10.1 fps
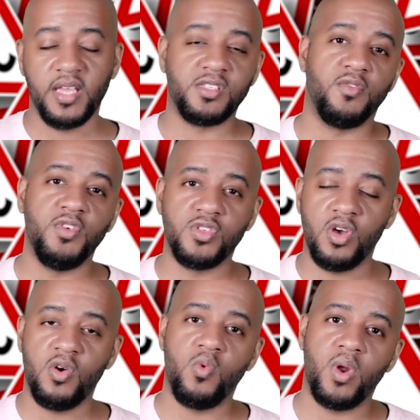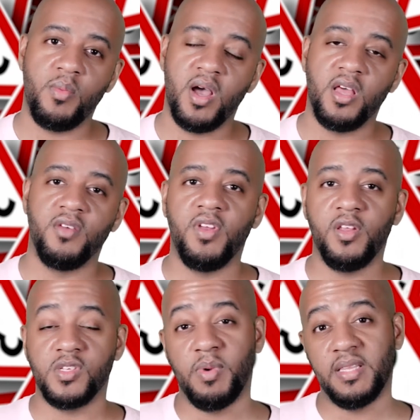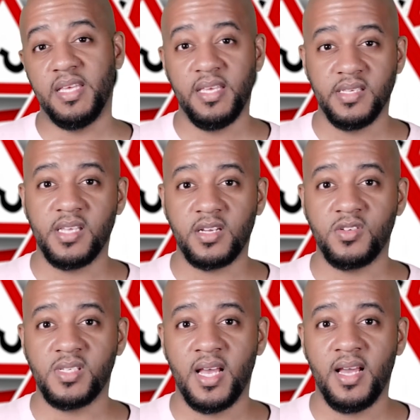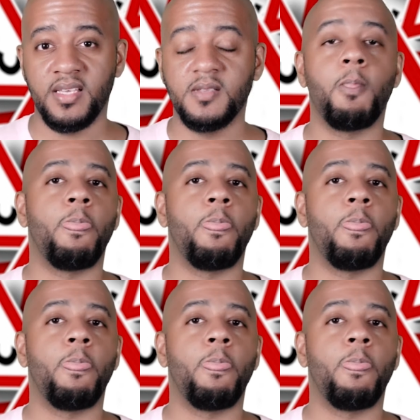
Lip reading: So if you saw in one of my other videos about the hiss exercise,